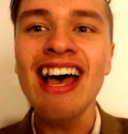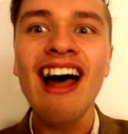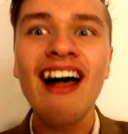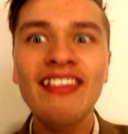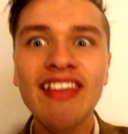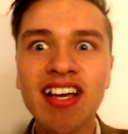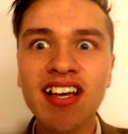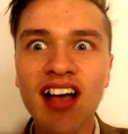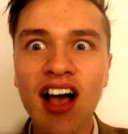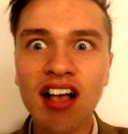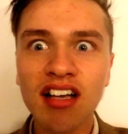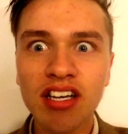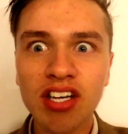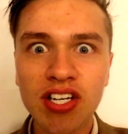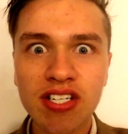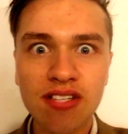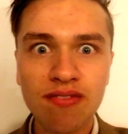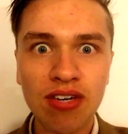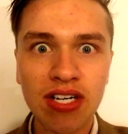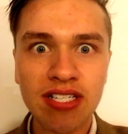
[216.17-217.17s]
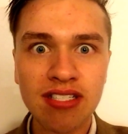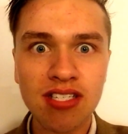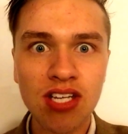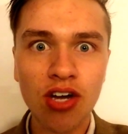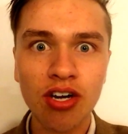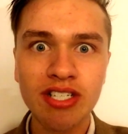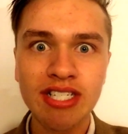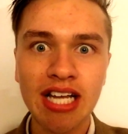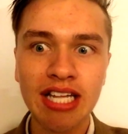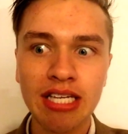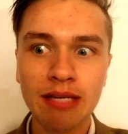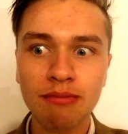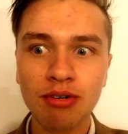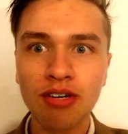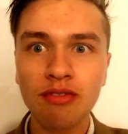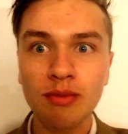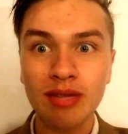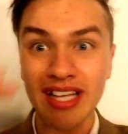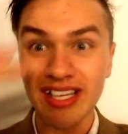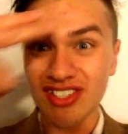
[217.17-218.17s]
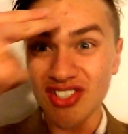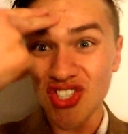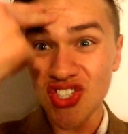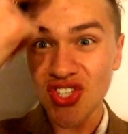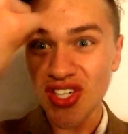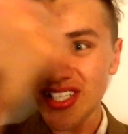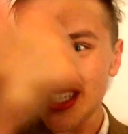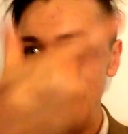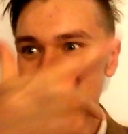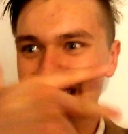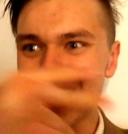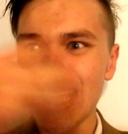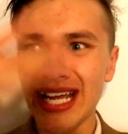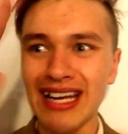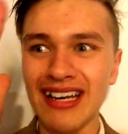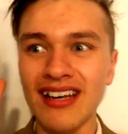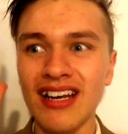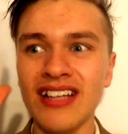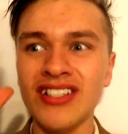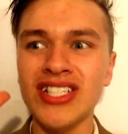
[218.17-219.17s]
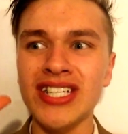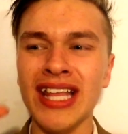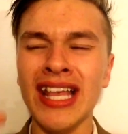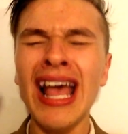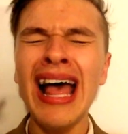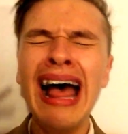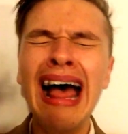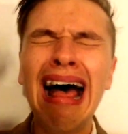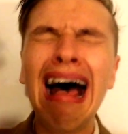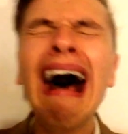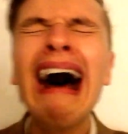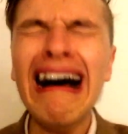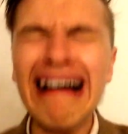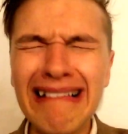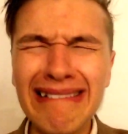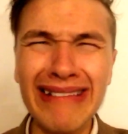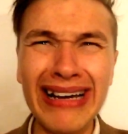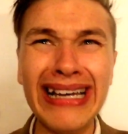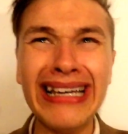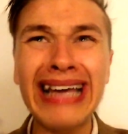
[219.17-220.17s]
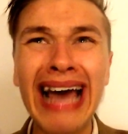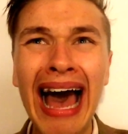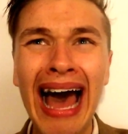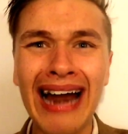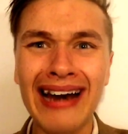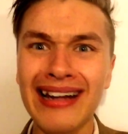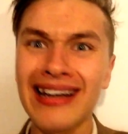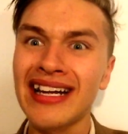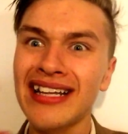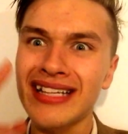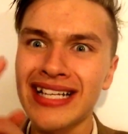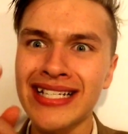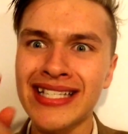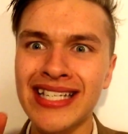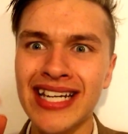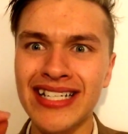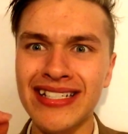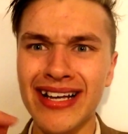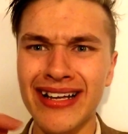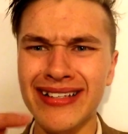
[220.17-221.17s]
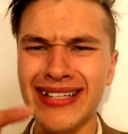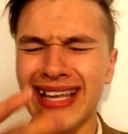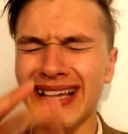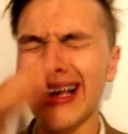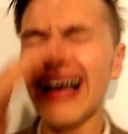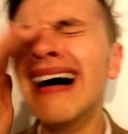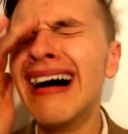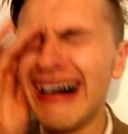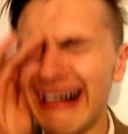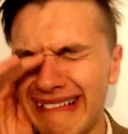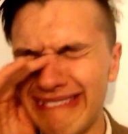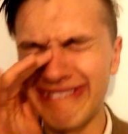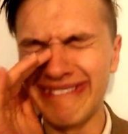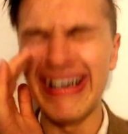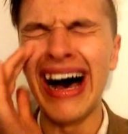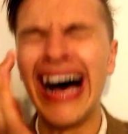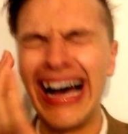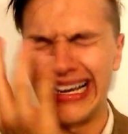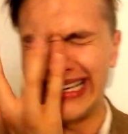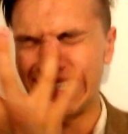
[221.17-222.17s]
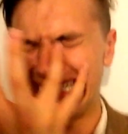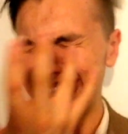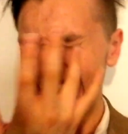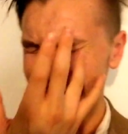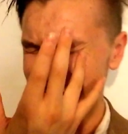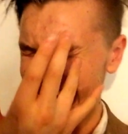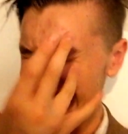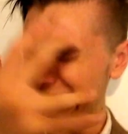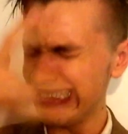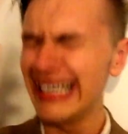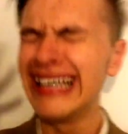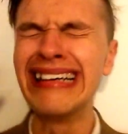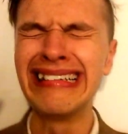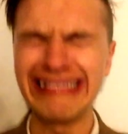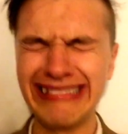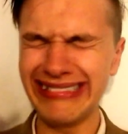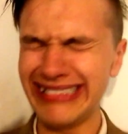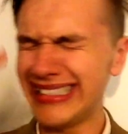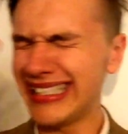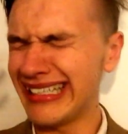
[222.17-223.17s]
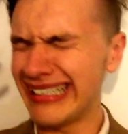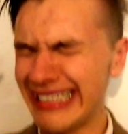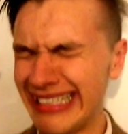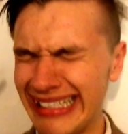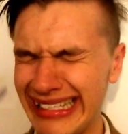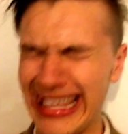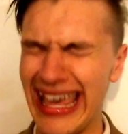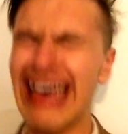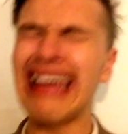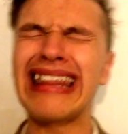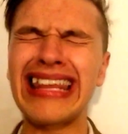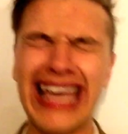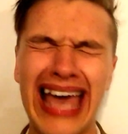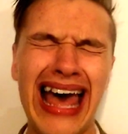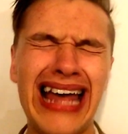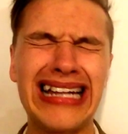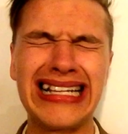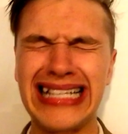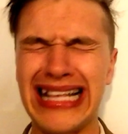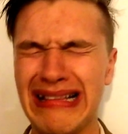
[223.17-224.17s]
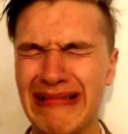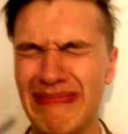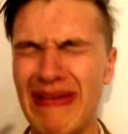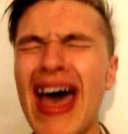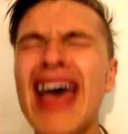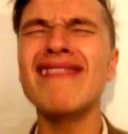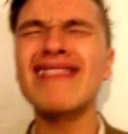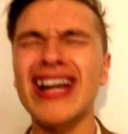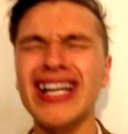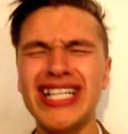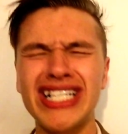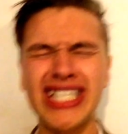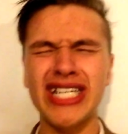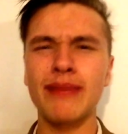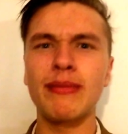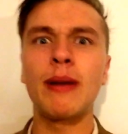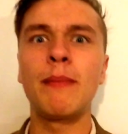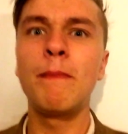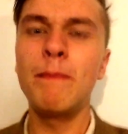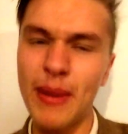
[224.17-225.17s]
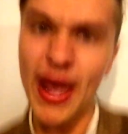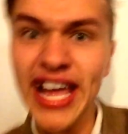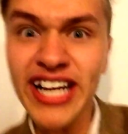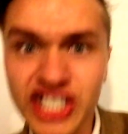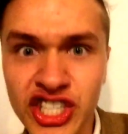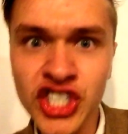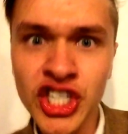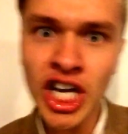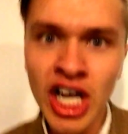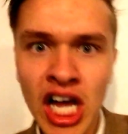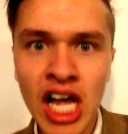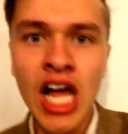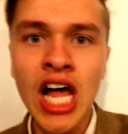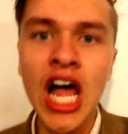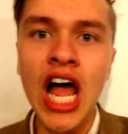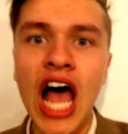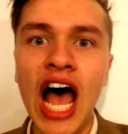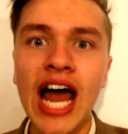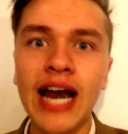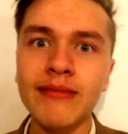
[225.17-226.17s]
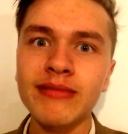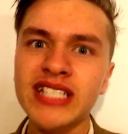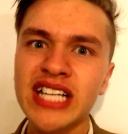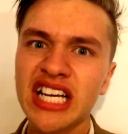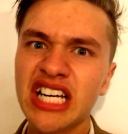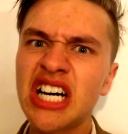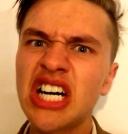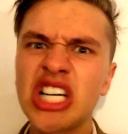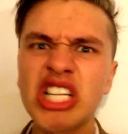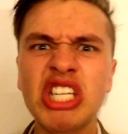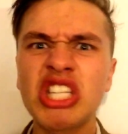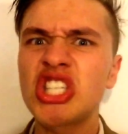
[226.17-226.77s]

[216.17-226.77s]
And then Gaga goes and finds her Italian boyfriend, like, shots in his head, and she's like, oh my god! And at this stage, I was like, oh my god, the cat is a boyfriend, you stupid bitch! And I'm just like, oh,